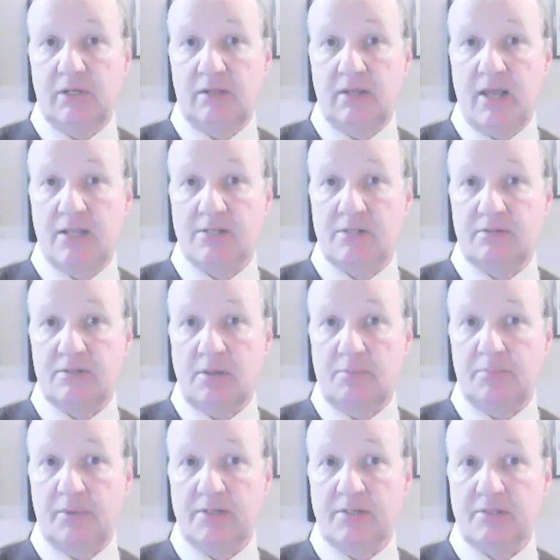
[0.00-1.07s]
he lands in
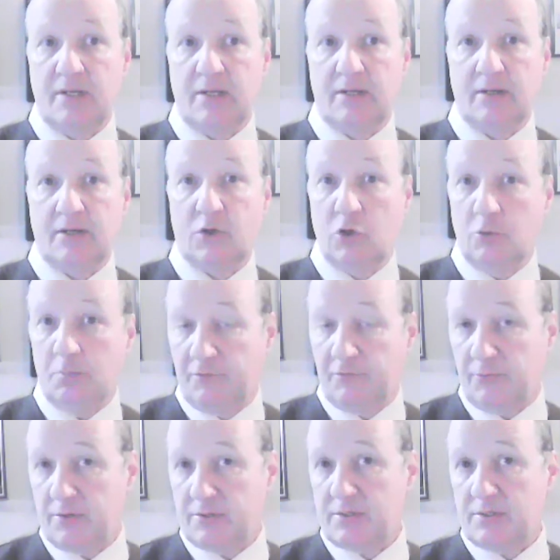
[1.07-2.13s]
some place like Cuba,
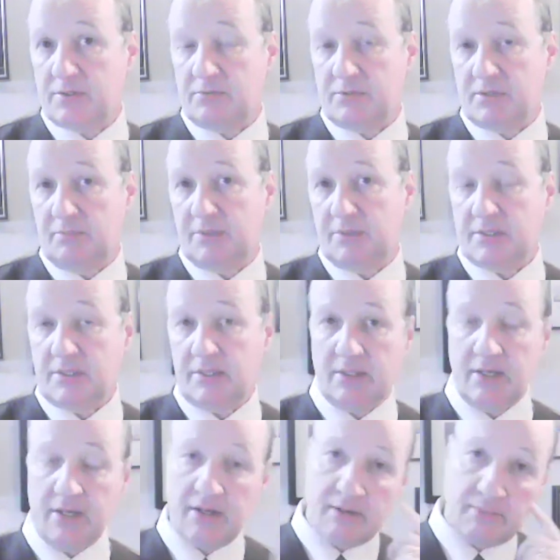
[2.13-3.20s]
for instance, or someplace like that?